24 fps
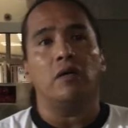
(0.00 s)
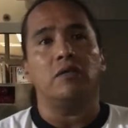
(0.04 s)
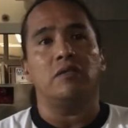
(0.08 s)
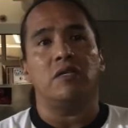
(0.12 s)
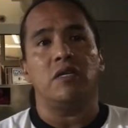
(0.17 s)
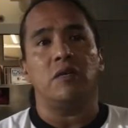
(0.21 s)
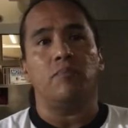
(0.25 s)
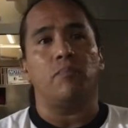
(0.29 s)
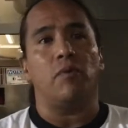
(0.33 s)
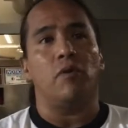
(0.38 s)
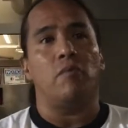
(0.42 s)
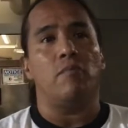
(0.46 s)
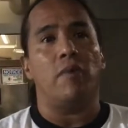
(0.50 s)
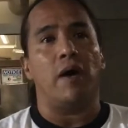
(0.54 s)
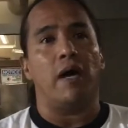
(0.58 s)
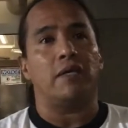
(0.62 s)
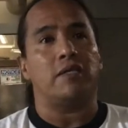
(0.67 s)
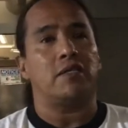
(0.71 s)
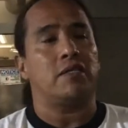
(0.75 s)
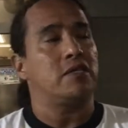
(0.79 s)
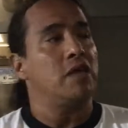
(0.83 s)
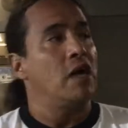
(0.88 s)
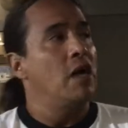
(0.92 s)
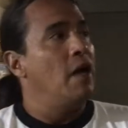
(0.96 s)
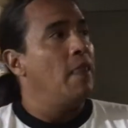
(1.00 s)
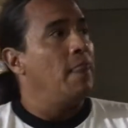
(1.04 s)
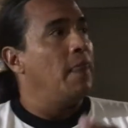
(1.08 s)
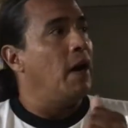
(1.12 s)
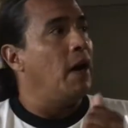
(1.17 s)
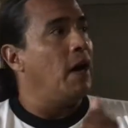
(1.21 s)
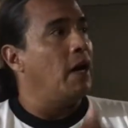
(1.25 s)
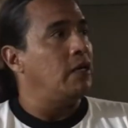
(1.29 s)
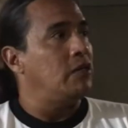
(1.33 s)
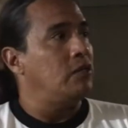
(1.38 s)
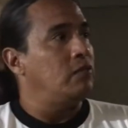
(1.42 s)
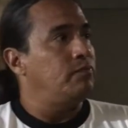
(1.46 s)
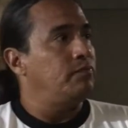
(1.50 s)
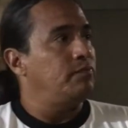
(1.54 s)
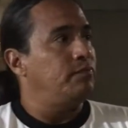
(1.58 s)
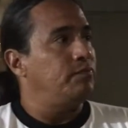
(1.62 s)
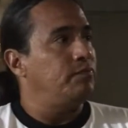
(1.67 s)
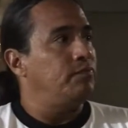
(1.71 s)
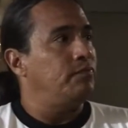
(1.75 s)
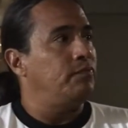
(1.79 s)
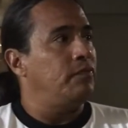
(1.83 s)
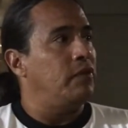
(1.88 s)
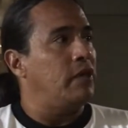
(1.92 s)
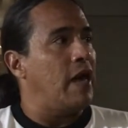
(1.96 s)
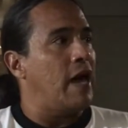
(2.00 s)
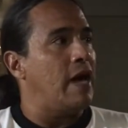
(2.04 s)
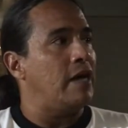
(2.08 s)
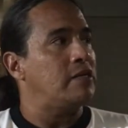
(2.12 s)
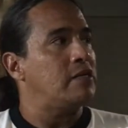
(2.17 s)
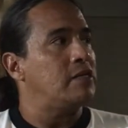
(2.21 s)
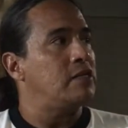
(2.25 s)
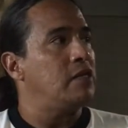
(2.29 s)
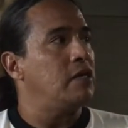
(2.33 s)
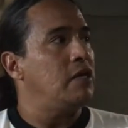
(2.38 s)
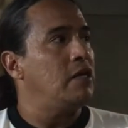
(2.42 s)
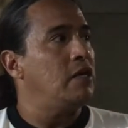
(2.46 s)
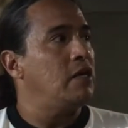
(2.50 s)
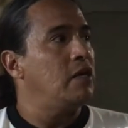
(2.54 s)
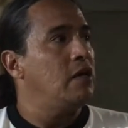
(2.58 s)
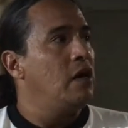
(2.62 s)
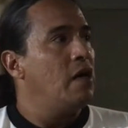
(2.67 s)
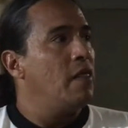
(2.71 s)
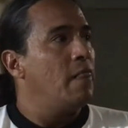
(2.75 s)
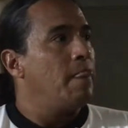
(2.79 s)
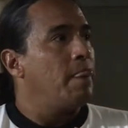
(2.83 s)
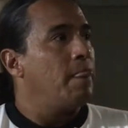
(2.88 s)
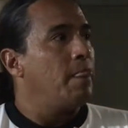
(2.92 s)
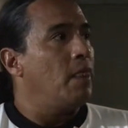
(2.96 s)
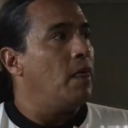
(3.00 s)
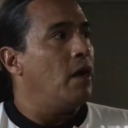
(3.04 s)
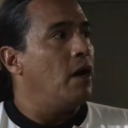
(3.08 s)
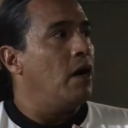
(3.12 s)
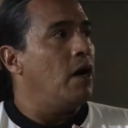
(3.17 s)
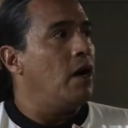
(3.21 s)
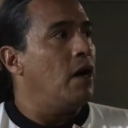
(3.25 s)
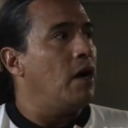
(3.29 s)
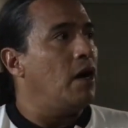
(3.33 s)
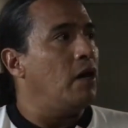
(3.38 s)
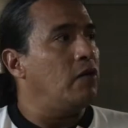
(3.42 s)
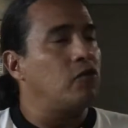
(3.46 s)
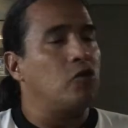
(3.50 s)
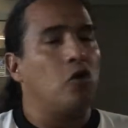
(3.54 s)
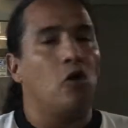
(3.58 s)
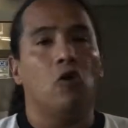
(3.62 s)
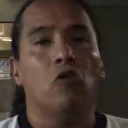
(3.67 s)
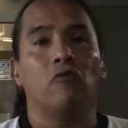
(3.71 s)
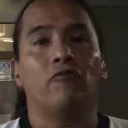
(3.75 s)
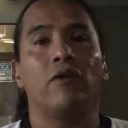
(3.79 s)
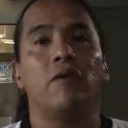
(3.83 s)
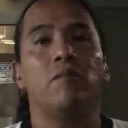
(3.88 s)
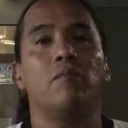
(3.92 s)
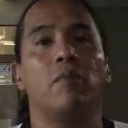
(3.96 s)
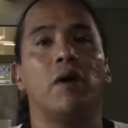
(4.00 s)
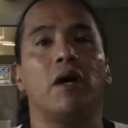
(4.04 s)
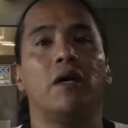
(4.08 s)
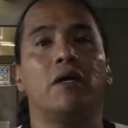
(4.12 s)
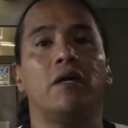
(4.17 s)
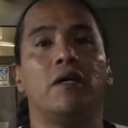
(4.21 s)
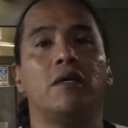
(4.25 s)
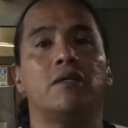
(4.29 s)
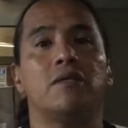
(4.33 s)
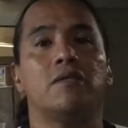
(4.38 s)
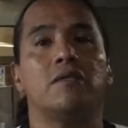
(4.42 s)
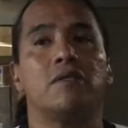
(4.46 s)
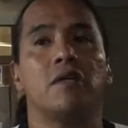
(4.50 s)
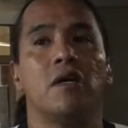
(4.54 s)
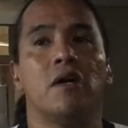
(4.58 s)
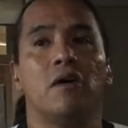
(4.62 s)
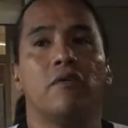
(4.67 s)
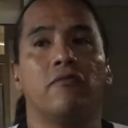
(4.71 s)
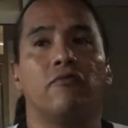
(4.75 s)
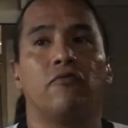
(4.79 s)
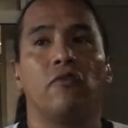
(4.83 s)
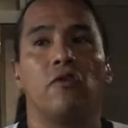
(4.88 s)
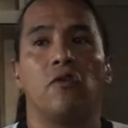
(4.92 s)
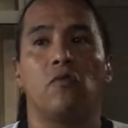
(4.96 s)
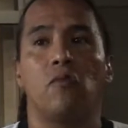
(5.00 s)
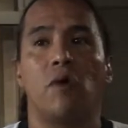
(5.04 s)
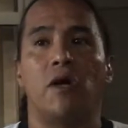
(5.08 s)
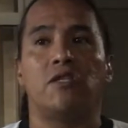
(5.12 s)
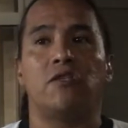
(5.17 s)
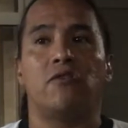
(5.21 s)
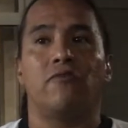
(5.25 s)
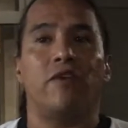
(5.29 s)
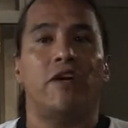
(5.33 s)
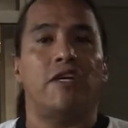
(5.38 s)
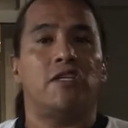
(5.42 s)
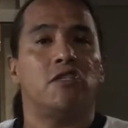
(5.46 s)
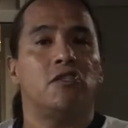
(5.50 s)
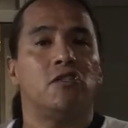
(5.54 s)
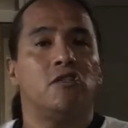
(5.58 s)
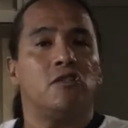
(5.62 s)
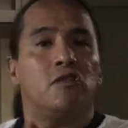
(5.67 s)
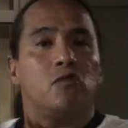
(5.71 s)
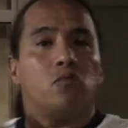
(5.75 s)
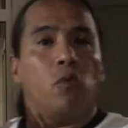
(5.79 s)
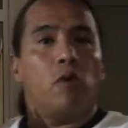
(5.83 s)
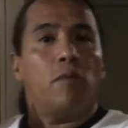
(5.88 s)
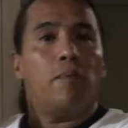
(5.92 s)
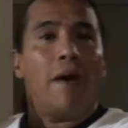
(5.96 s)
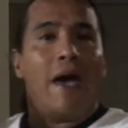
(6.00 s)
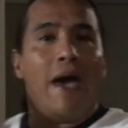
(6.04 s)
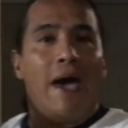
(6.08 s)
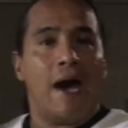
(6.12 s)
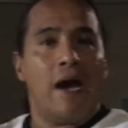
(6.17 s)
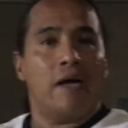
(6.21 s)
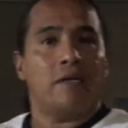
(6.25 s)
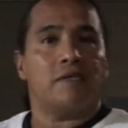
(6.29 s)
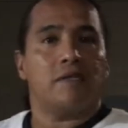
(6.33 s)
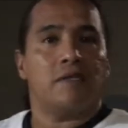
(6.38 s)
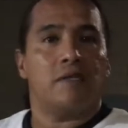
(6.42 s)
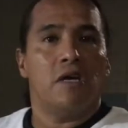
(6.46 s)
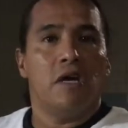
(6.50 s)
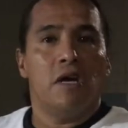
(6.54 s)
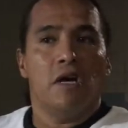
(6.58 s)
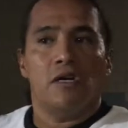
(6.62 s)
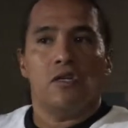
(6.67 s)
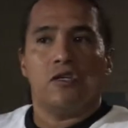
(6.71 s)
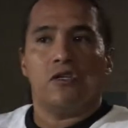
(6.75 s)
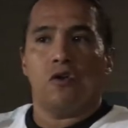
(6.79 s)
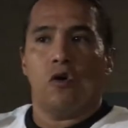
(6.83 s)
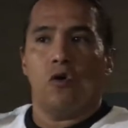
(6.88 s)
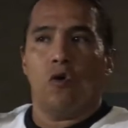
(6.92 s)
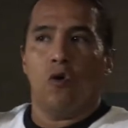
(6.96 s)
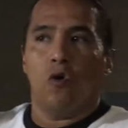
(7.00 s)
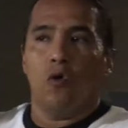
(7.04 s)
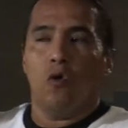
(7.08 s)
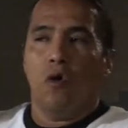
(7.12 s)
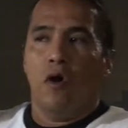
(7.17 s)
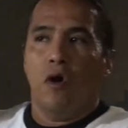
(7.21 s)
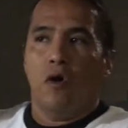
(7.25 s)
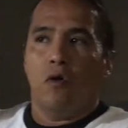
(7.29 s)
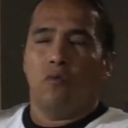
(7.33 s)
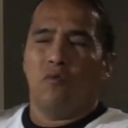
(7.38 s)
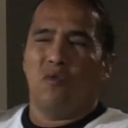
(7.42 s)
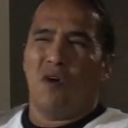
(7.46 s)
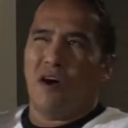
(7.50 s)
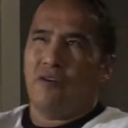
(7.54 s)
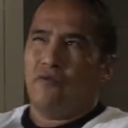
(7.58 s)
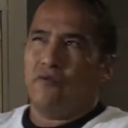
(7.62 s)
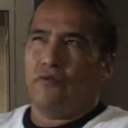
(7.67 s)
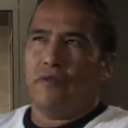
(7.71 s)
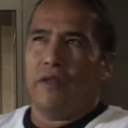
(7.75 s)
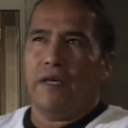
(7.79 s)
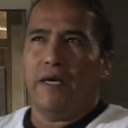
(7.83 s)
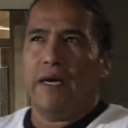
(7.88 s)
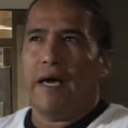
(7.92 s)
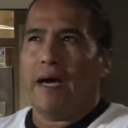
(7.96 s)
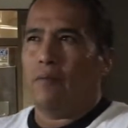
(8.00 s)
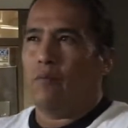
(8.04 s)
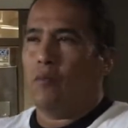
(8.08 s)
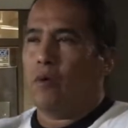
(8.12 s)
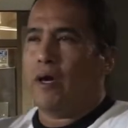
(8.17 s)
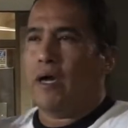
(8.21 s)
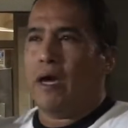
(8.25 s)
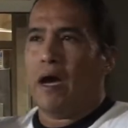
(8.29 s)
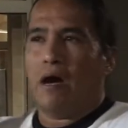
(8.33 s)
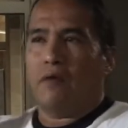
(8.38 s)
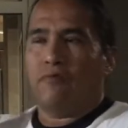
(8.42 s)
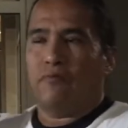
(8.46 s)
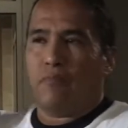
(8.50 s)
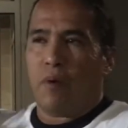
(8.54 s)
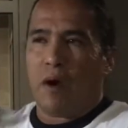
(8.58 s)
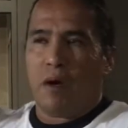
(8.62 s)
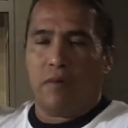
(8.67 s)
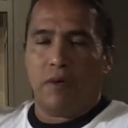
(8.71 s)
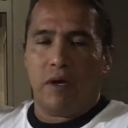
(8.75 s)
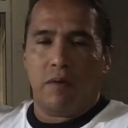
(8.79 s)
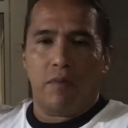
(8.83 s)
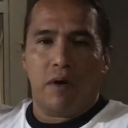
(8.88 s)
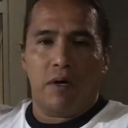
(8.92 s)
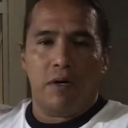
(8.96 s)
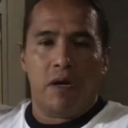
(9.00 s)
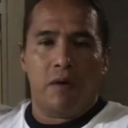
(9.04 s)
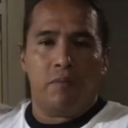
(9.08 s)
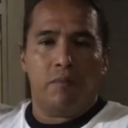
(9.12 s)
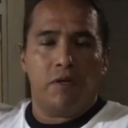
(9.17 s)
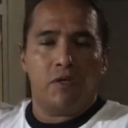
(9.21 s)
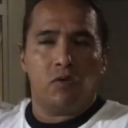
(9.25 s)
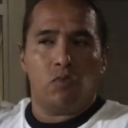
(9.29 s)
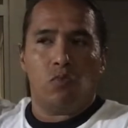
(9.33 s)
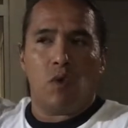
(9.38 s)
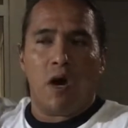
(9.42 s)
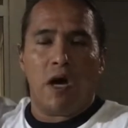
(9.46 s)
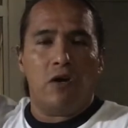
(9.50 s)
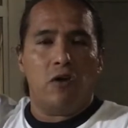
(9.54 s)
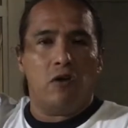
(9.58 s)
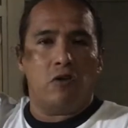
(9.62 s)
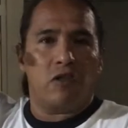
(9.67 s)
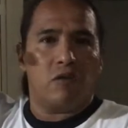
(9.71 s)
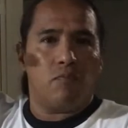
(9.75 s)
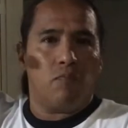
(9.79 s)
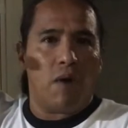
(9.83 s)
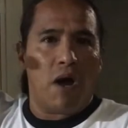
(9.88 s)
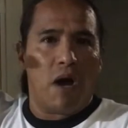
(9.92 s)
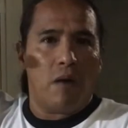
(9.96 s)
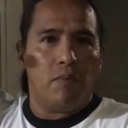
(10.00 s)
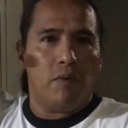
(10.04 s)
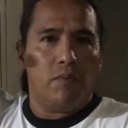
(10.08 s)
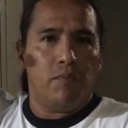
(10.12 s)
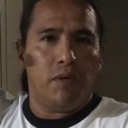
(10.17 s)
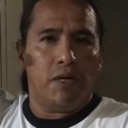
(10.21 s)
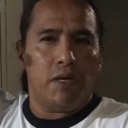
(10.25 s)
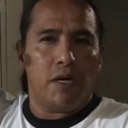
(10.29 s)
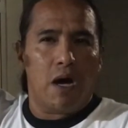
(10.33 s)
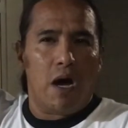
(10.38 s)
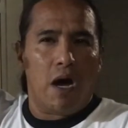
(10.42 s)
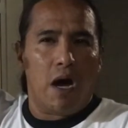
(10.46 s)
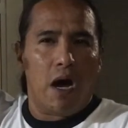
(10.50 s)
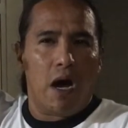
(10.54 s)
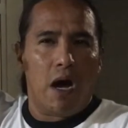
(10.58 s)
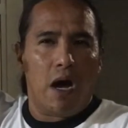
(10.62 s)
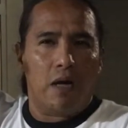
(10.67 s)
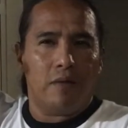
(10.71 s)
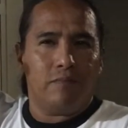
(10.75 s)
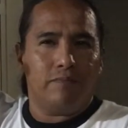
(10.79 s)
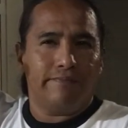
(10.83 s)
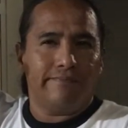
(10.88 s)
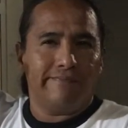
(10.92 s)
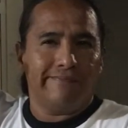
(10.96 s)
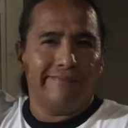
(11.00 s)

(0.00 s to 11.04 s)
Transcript: deeper mess. Lastly, COVID monies for the reservations were passed. So roughly, I'm way off probably on my numbers. White Earth probably got